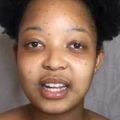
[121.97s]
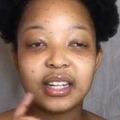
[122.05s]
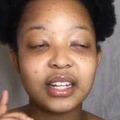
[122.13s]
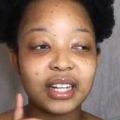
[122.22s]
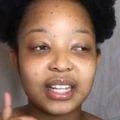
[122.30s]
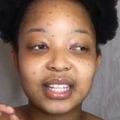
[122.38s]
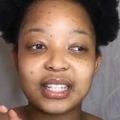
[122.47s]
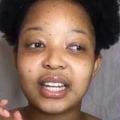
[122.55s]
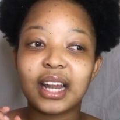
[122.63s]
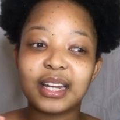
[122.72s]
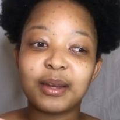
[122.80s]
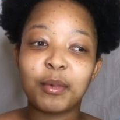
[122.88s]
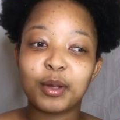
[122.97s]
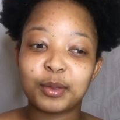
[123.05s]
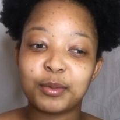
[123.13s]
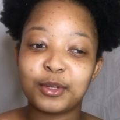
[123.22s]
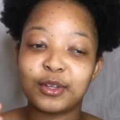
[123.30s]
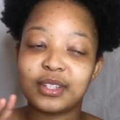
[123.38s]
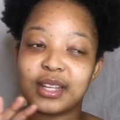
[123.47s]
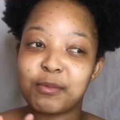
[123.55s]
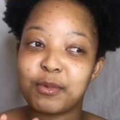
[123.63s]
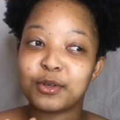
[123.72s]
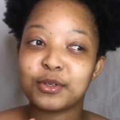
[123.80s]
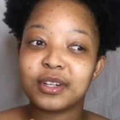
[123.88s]
It's not about to, because I'm
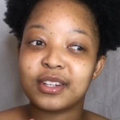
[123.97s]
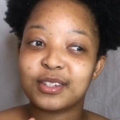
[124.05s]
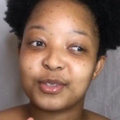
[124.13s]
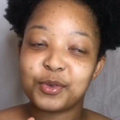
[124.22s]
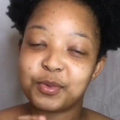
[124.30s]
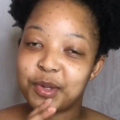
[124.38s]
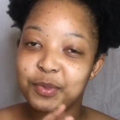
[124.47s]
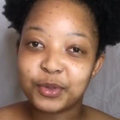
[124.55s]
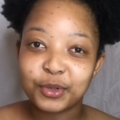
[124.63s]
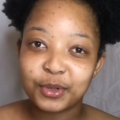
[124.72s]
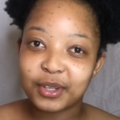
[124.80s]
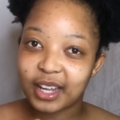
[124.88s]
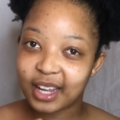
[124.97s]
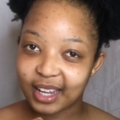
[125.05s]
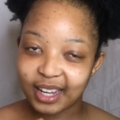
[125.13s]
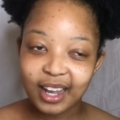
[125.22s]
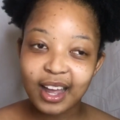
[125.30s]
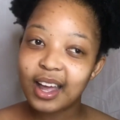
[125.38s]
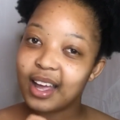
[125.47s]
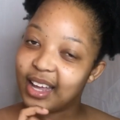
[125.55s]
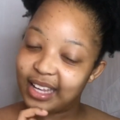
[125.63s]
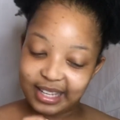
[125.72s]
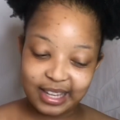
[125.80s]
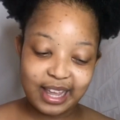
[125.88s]
not trying to show people looking.
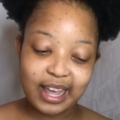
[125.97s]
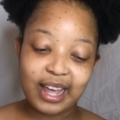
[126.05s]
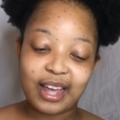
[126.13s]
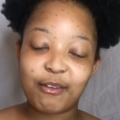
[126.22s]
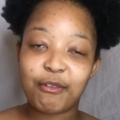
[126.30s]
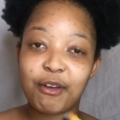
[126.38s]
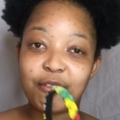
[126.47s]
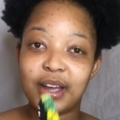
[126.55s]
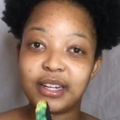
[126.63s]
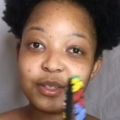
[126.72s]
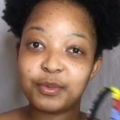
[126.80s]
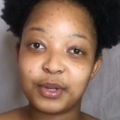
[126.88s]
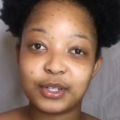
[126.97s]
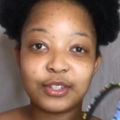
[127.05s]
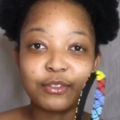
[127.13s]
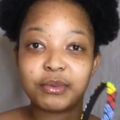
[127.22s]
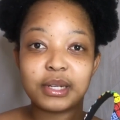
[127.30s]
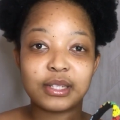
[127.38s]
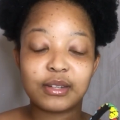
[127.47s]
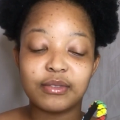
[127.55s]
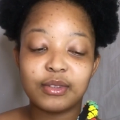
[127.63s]
Yeah, if I find a picture of myself